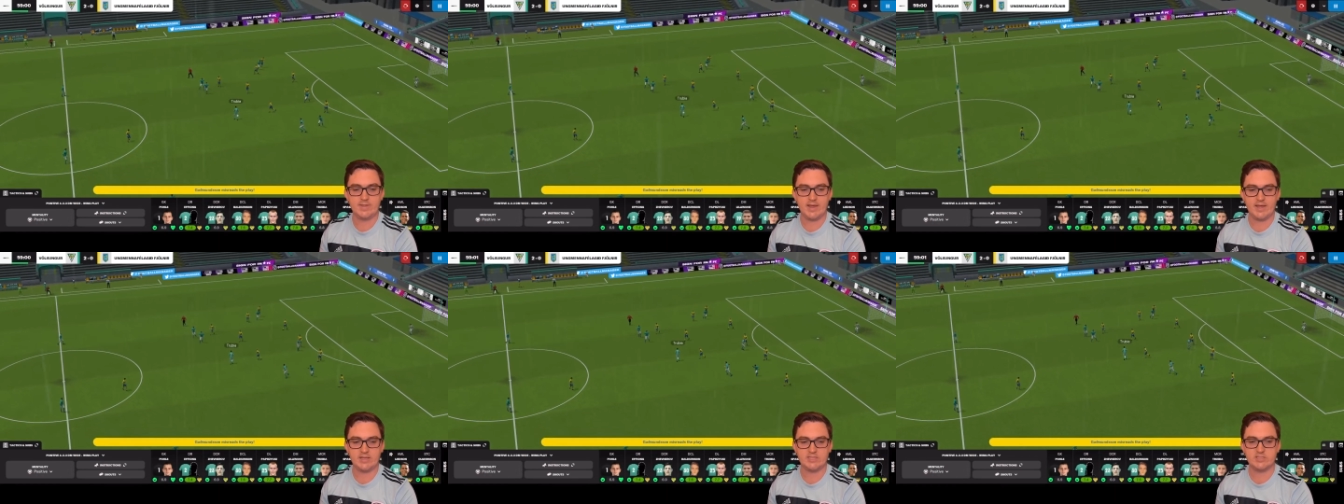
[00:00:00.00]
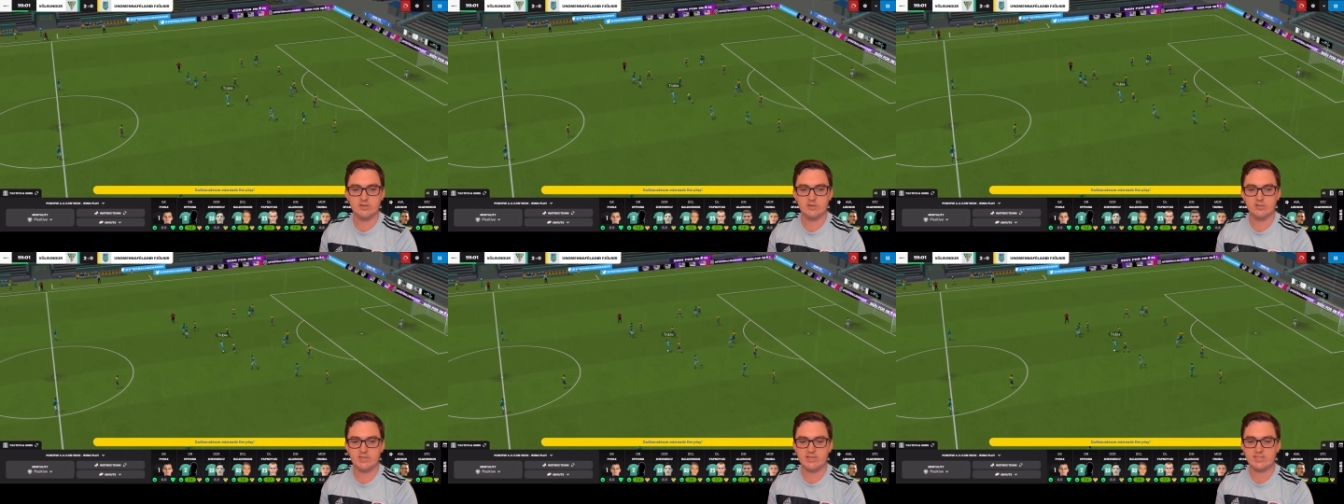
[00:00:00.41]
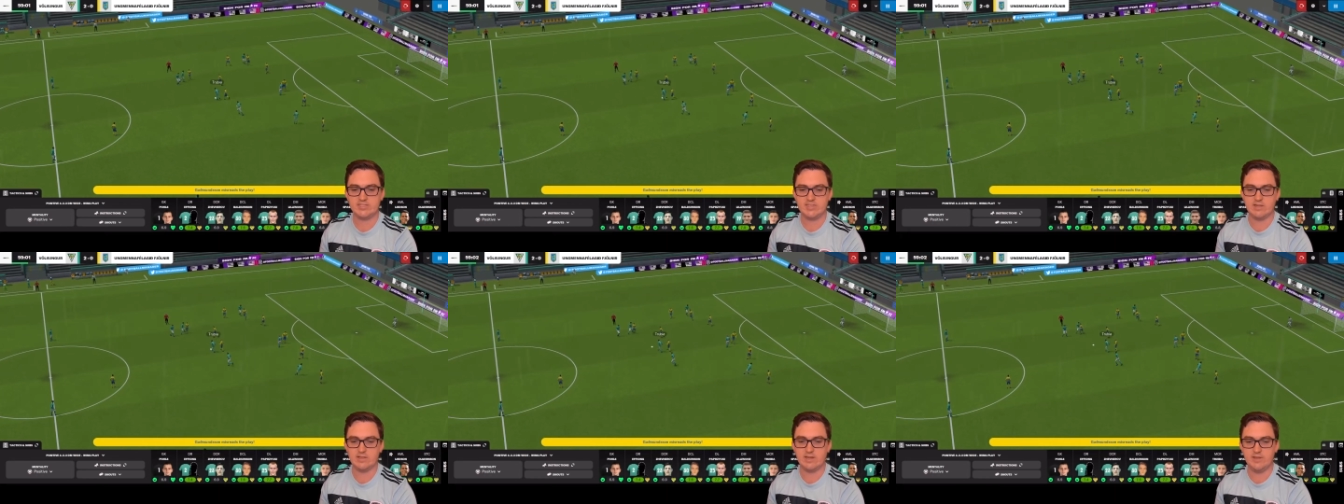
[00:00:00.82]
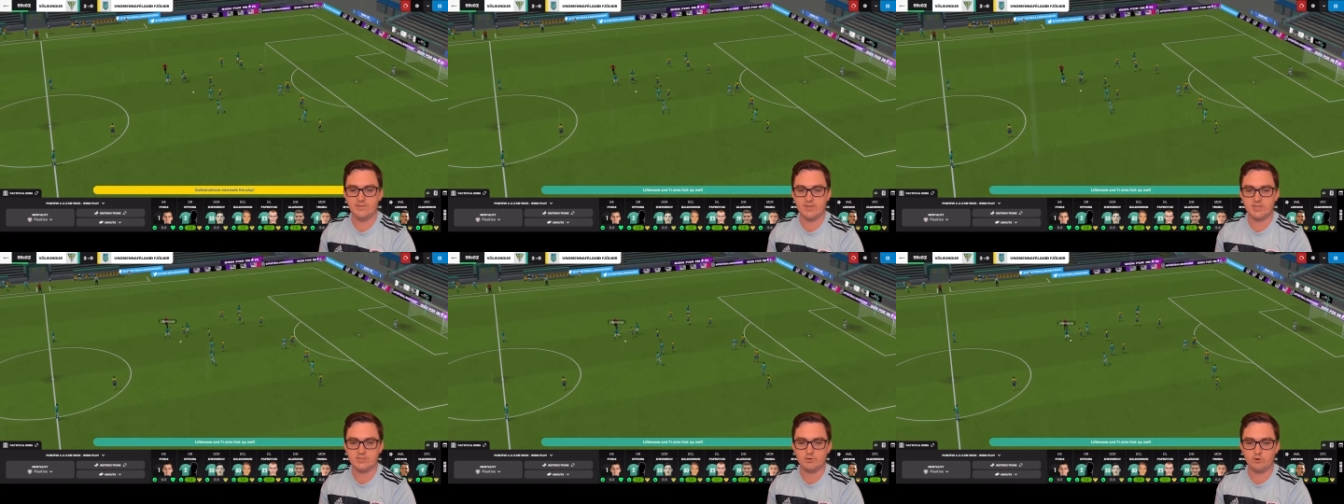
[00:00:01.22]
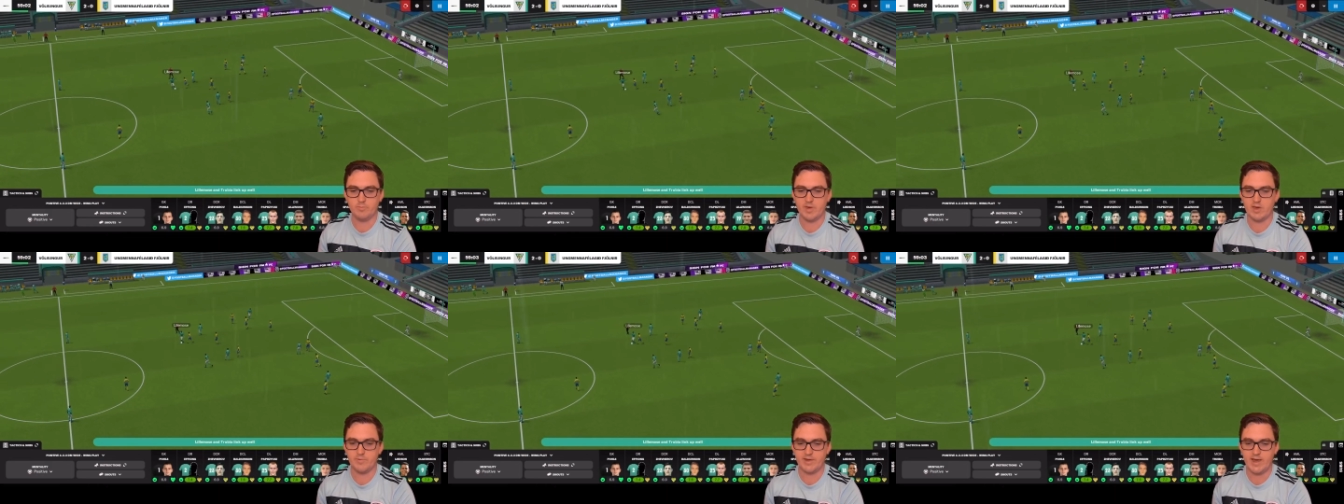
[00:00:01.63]
They are certainly still in this,
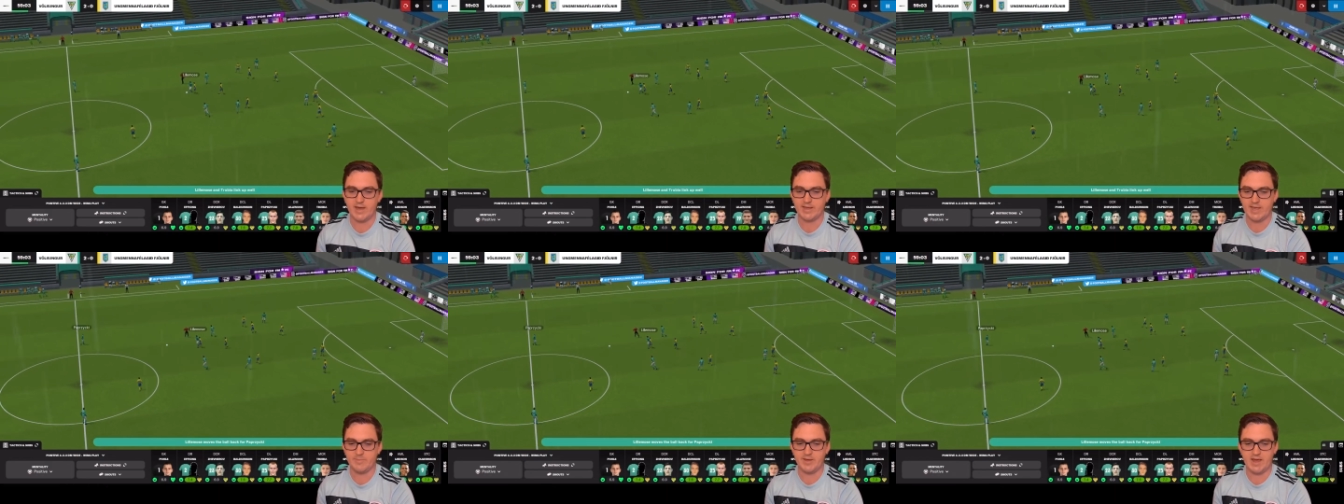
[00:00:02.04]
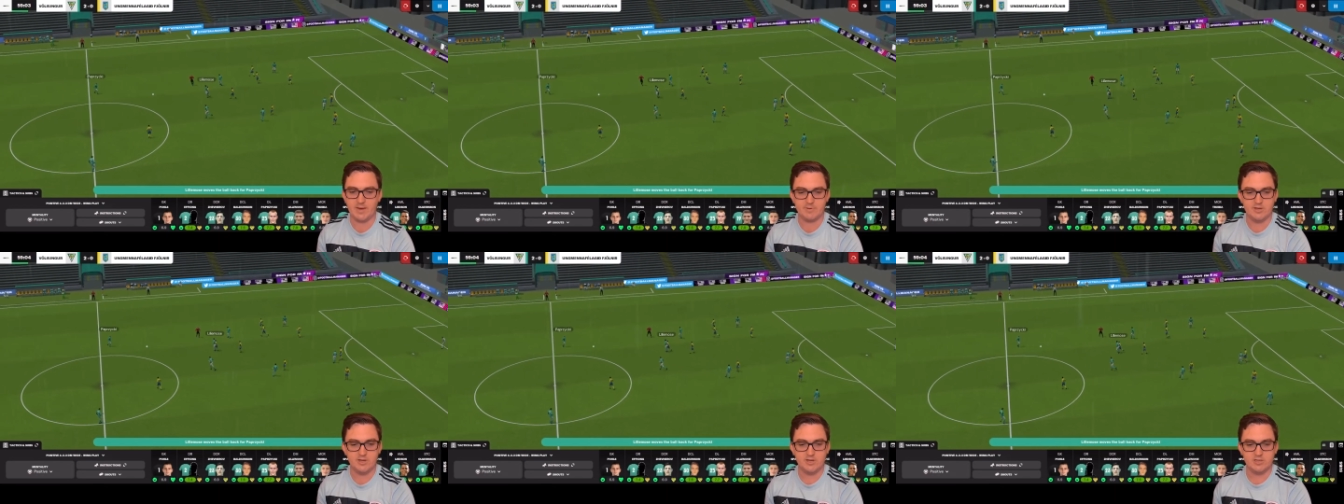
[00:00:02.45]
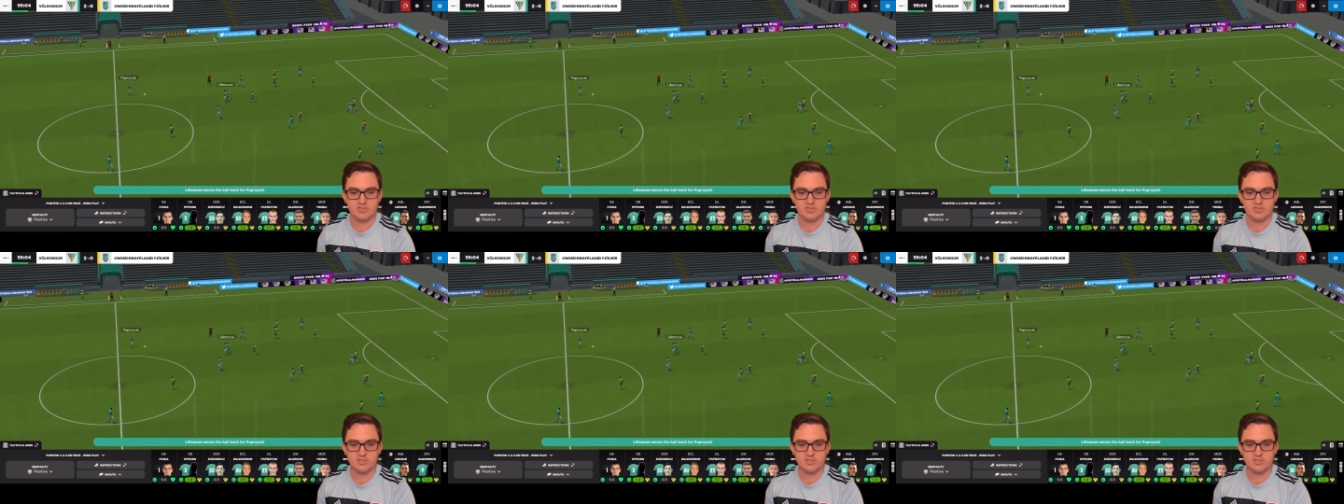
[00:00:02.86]
albeit we are coming up